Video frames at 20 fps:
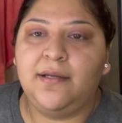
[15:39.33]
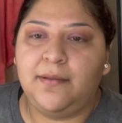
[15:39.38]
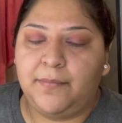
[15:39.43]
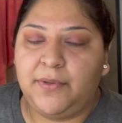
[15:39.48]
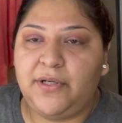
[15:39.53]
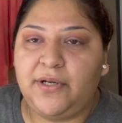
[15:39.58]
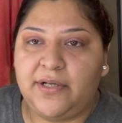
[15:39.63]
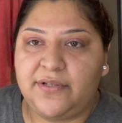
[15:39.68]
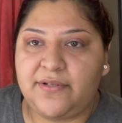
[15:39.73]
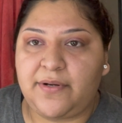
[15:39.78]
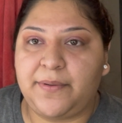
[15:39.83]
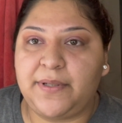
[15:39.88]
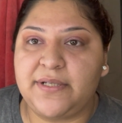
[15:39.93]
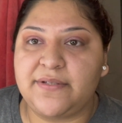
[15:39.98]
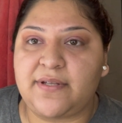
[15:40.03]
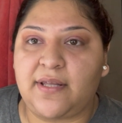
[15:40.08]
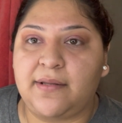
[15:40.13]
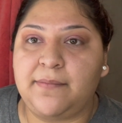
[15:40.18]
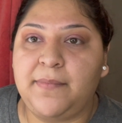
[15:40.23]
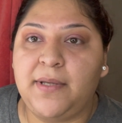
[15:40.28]
But you guys already
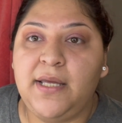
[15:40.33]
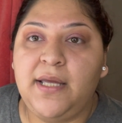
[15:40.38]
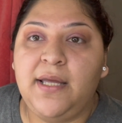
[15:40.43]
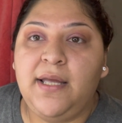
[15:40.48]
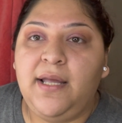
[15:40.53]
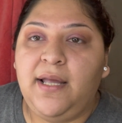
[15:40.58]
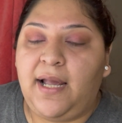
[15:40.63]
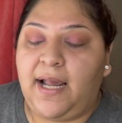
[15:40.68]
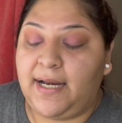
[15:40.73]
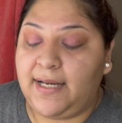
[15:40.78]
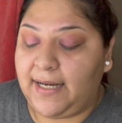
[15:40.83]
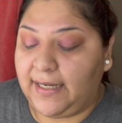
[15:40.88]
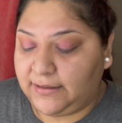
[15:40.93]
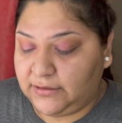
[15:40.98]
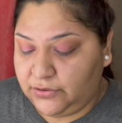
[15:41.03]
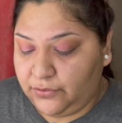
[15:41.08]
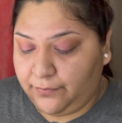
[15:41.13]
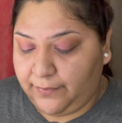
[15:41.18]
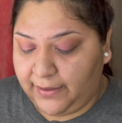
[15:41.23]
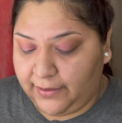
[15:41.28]
saw them. I like
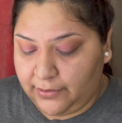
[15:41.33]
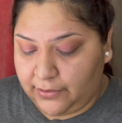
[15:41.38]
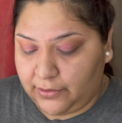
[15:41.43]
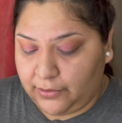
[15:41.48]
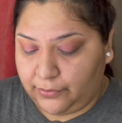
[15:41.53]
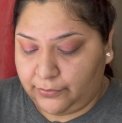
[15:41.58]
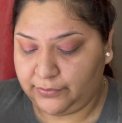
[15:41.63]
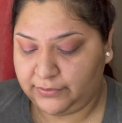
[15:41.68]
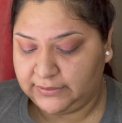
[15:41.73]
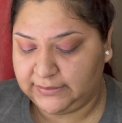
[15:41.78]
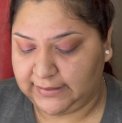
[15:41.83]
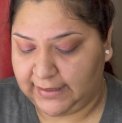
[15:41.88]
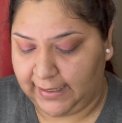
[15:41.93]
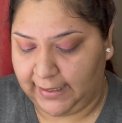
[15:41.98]
to wear those.